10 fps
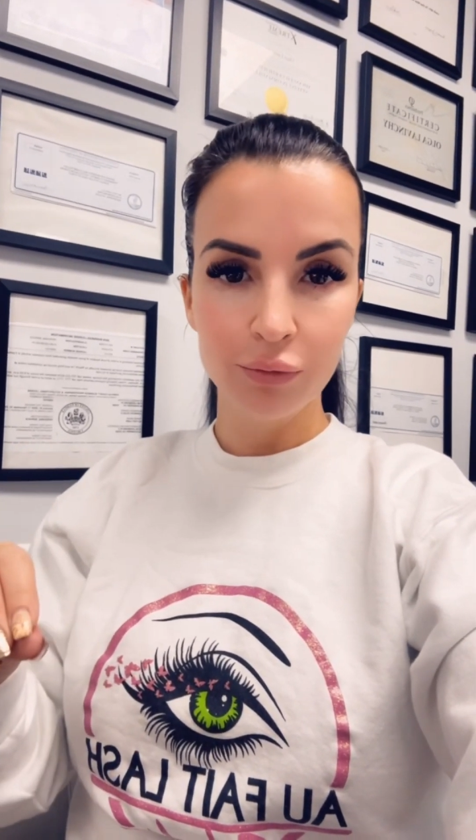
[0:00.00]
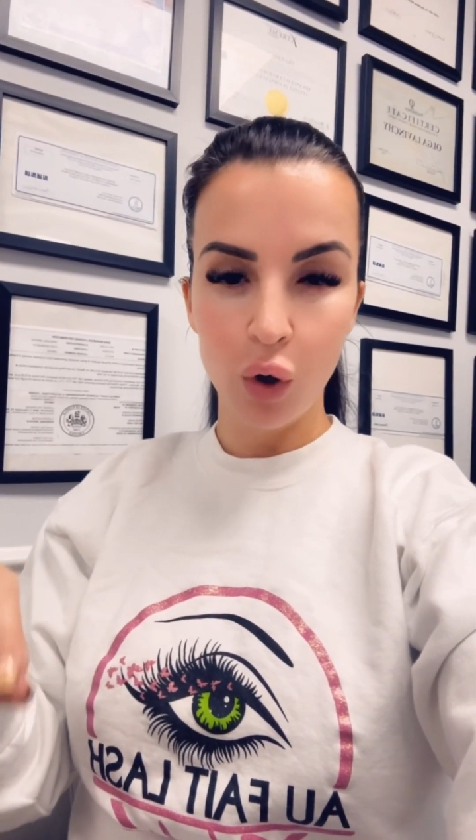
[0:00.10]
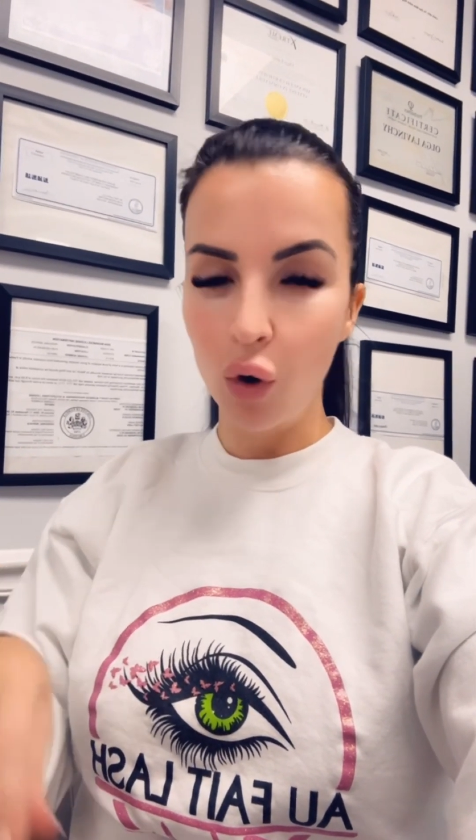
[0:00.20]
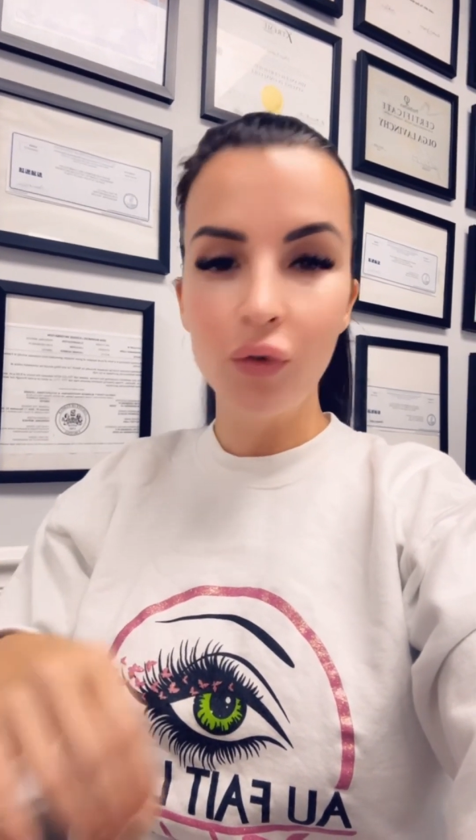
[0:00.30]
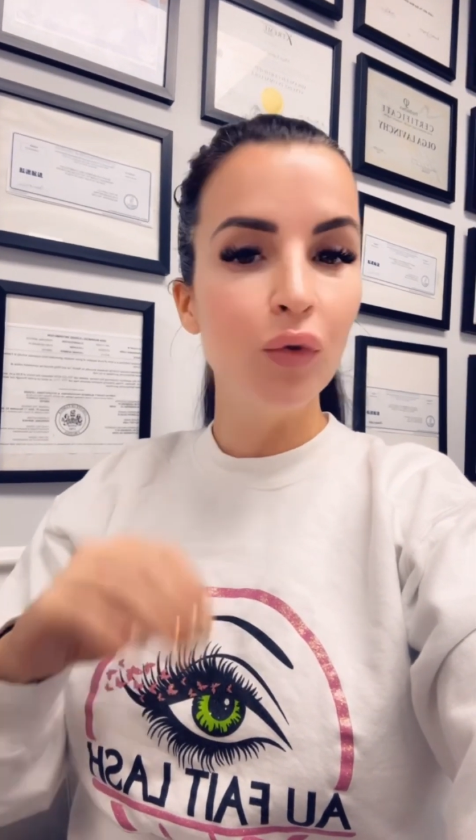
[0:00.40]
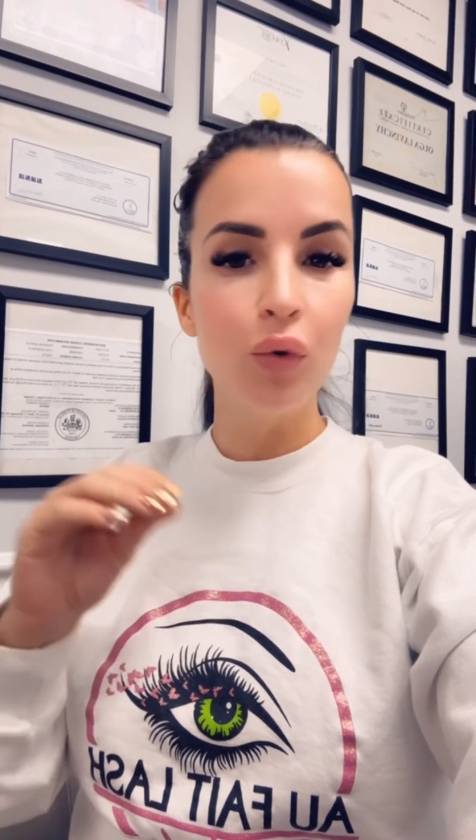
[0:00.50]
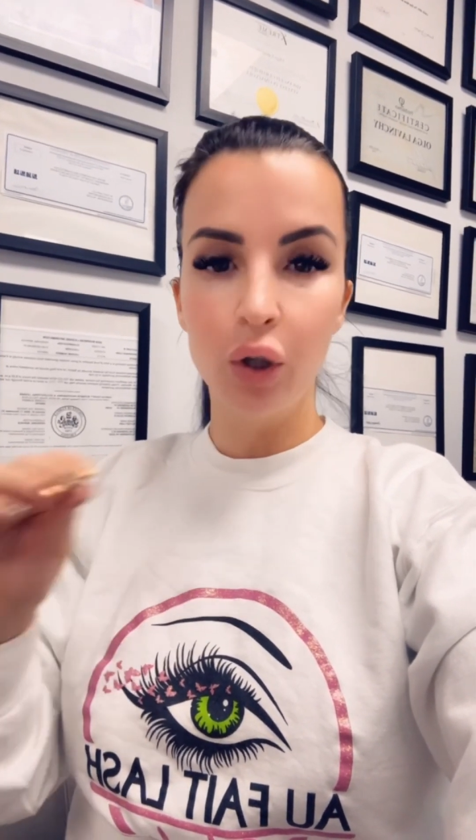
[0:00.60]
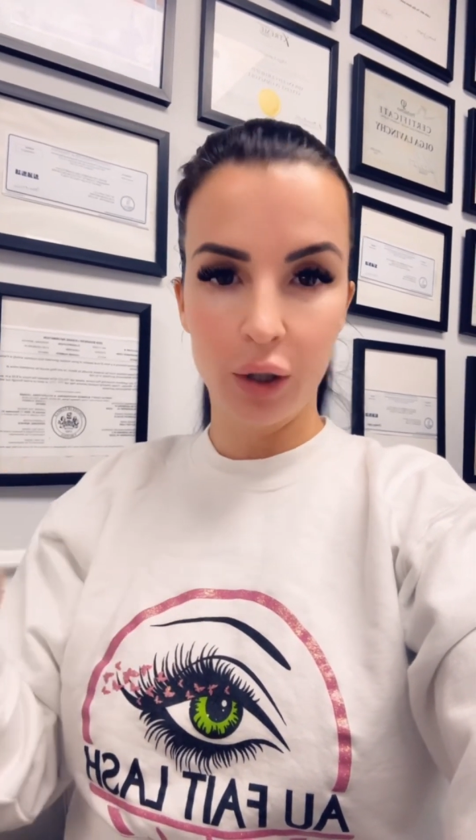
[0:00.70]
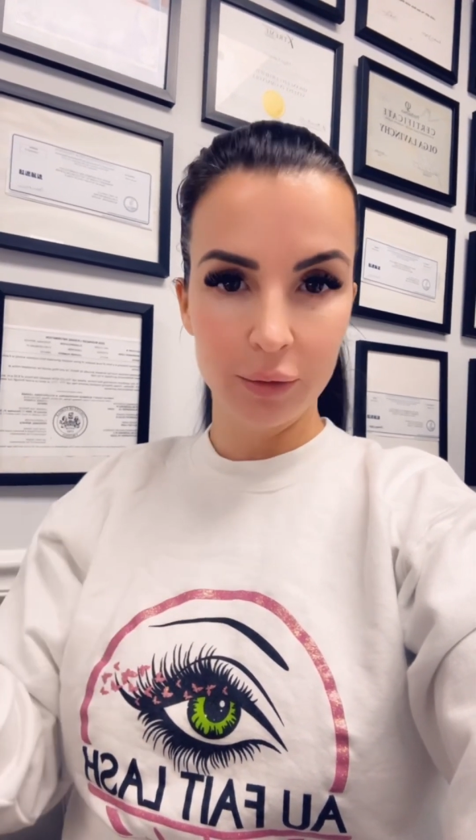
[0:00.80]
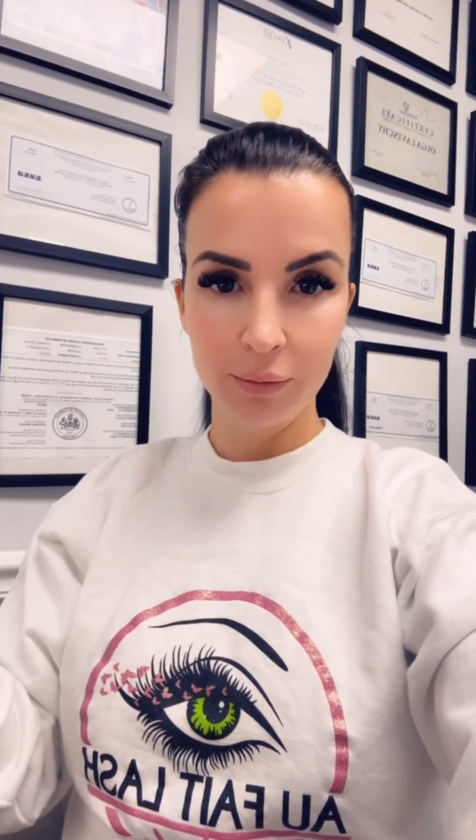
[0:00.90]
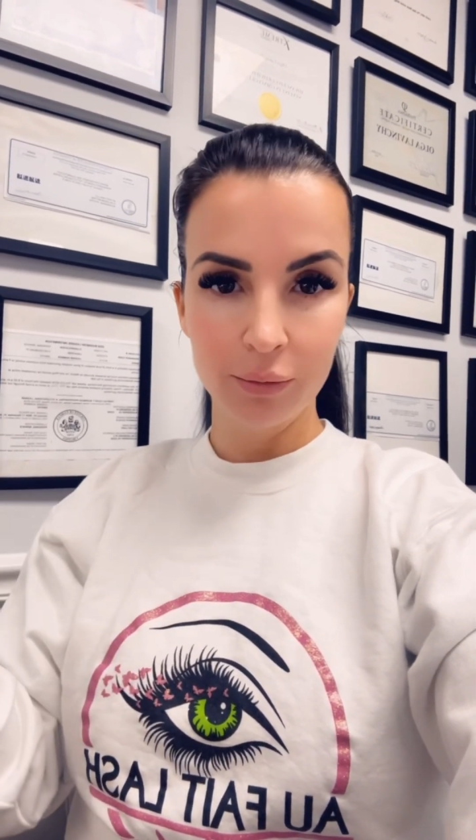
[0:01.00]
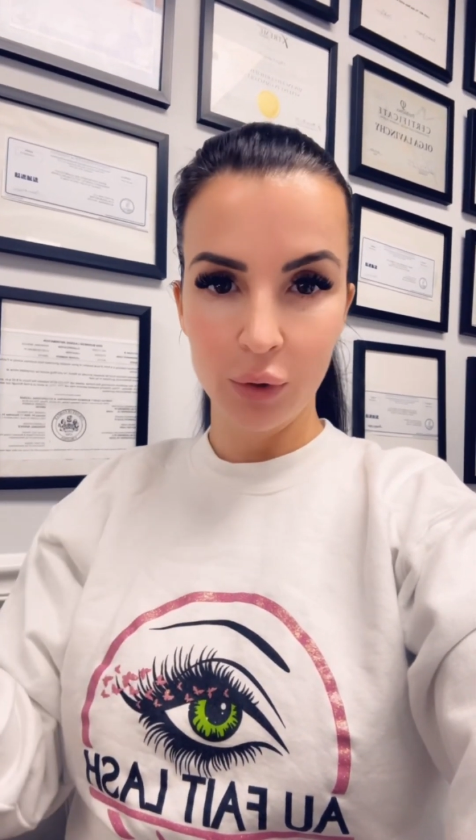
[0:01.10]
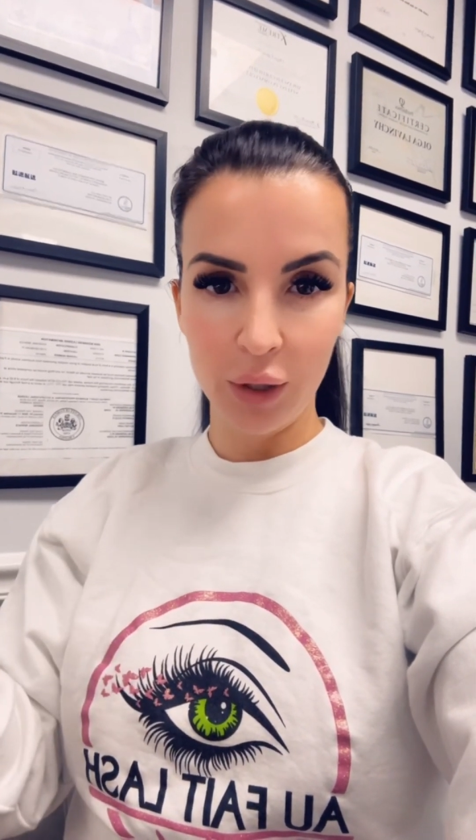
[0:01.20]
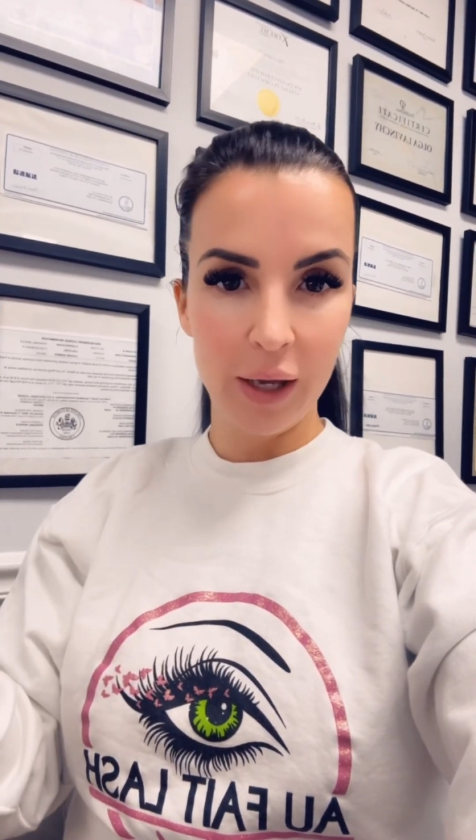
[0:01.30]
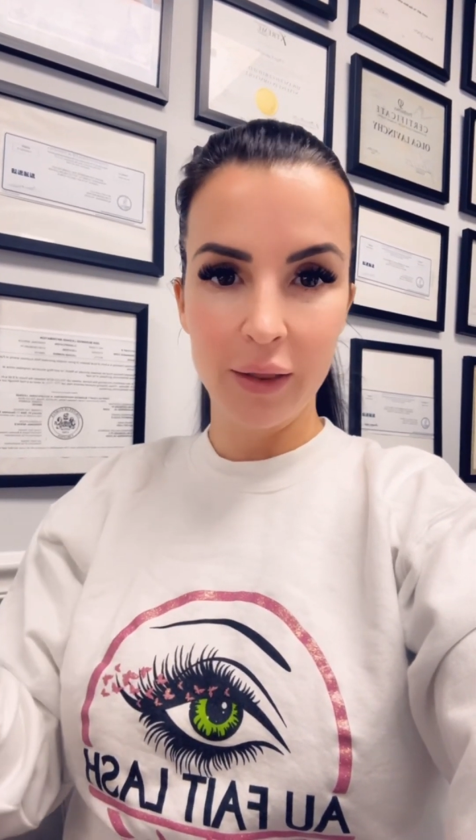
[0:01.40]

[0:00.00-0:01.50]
or fuller. Okay,